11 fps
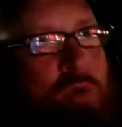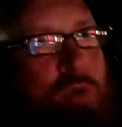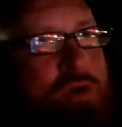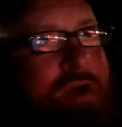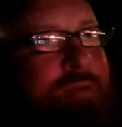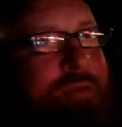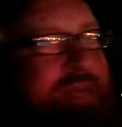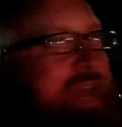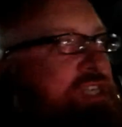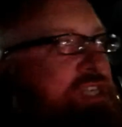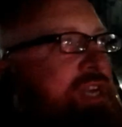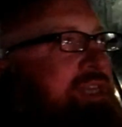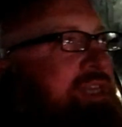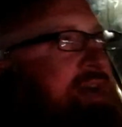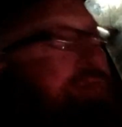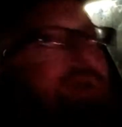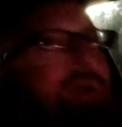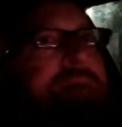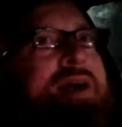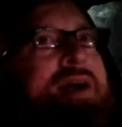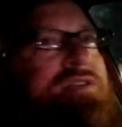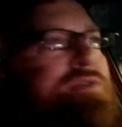you able to catch anything on the way
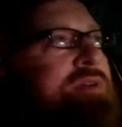back too,